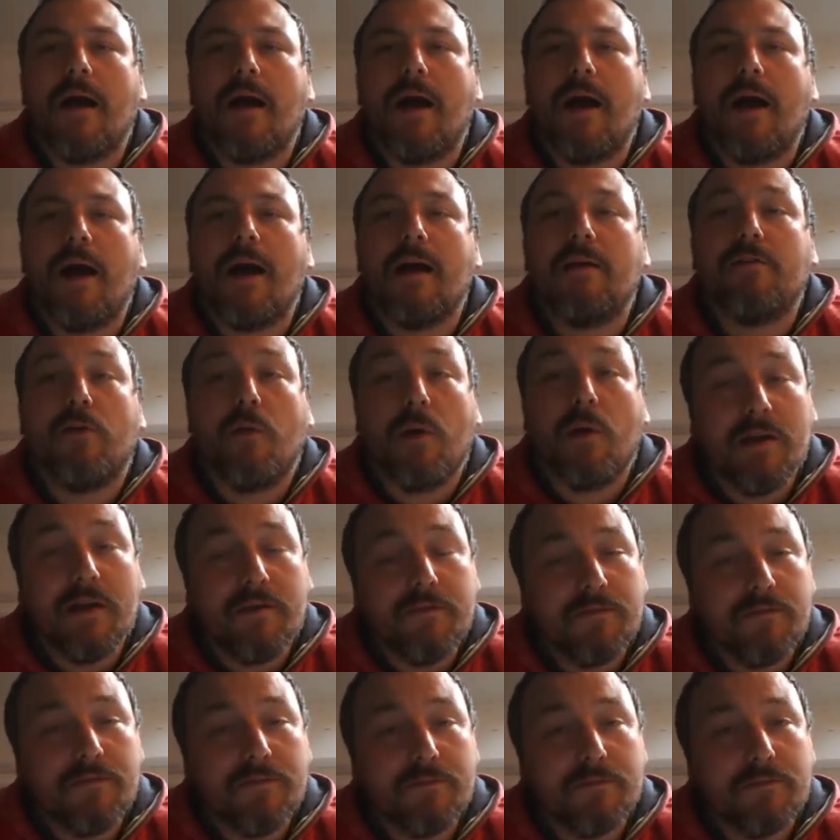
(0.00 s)
I have a wife
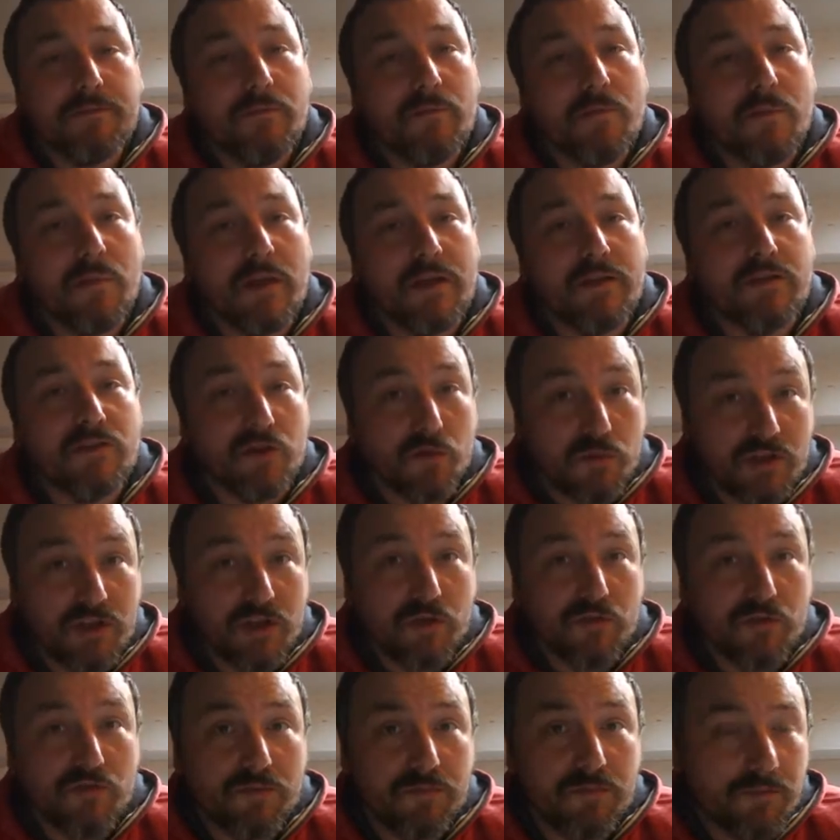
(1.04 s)
and two
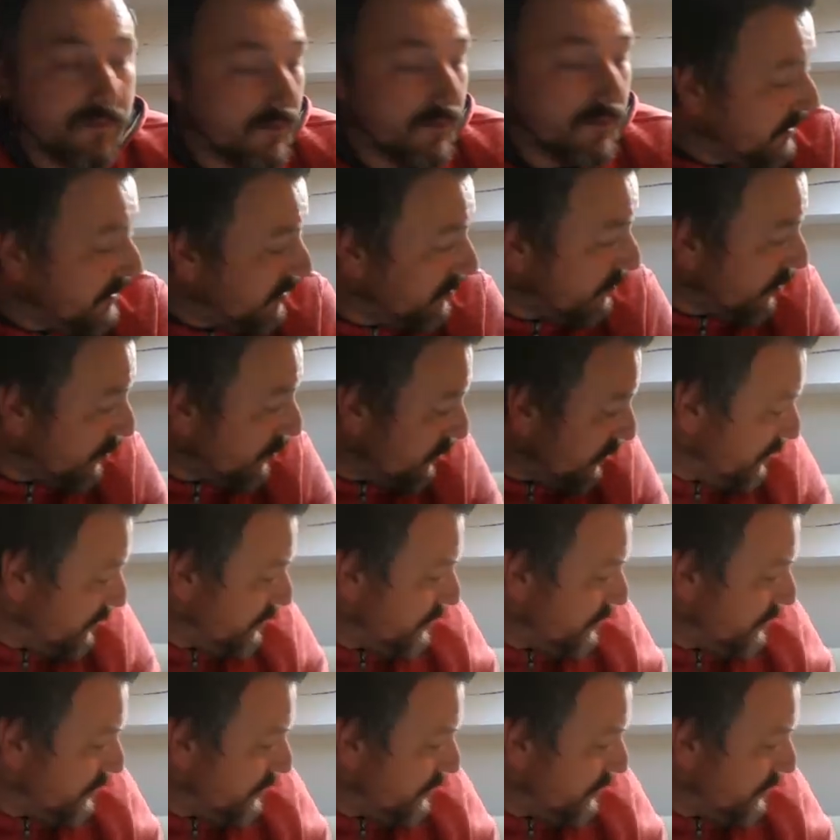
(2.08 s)
children and a dog.